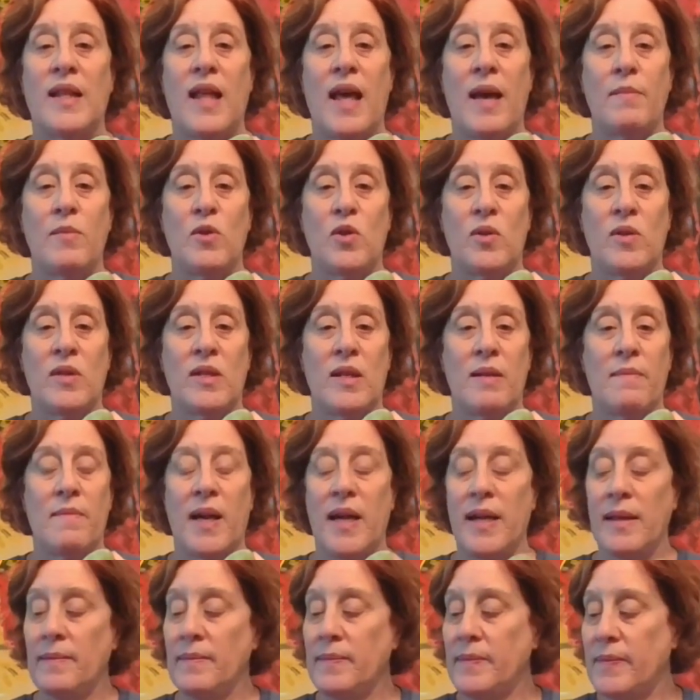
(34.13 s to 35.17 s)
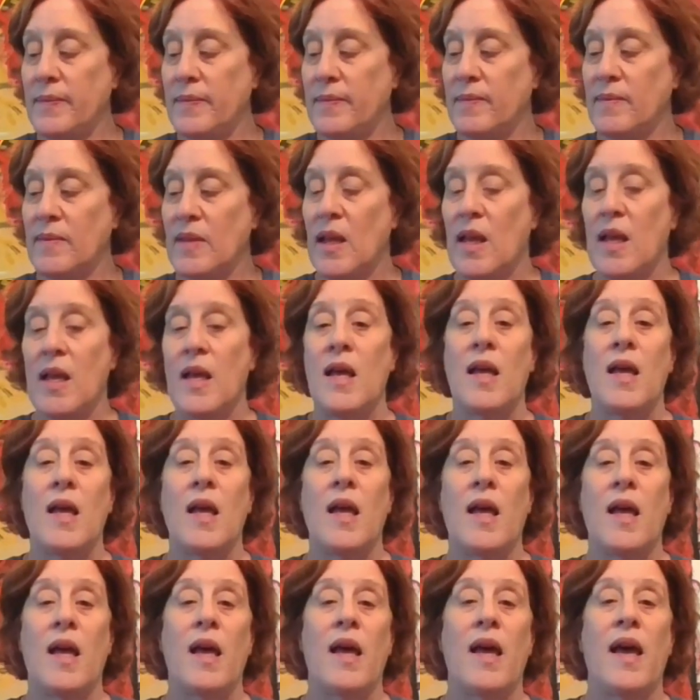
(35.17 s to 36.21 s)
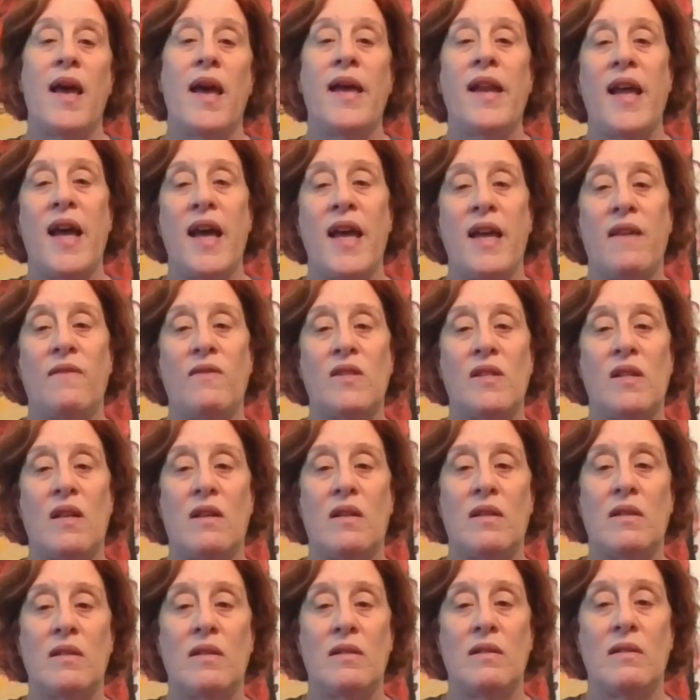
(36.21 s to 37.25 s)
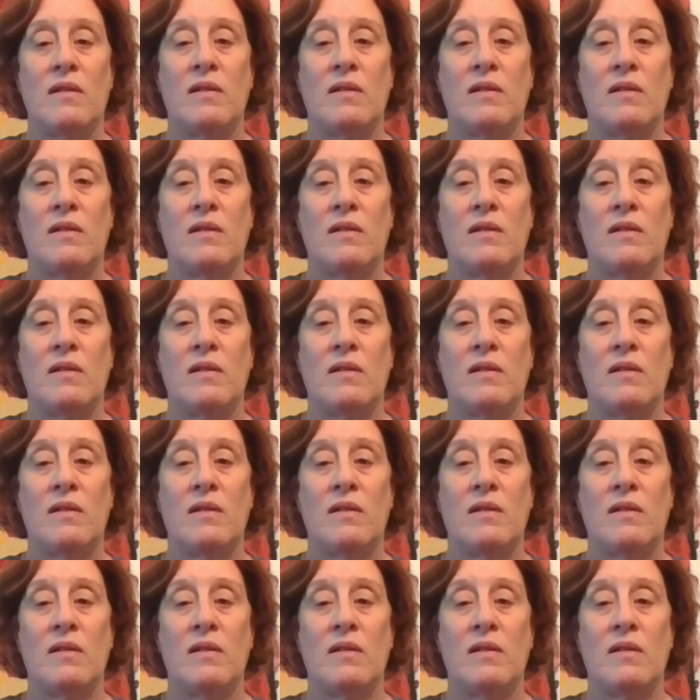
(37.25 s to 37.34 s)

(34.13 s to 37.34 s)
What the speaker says: lime juice in mine. And I have salt.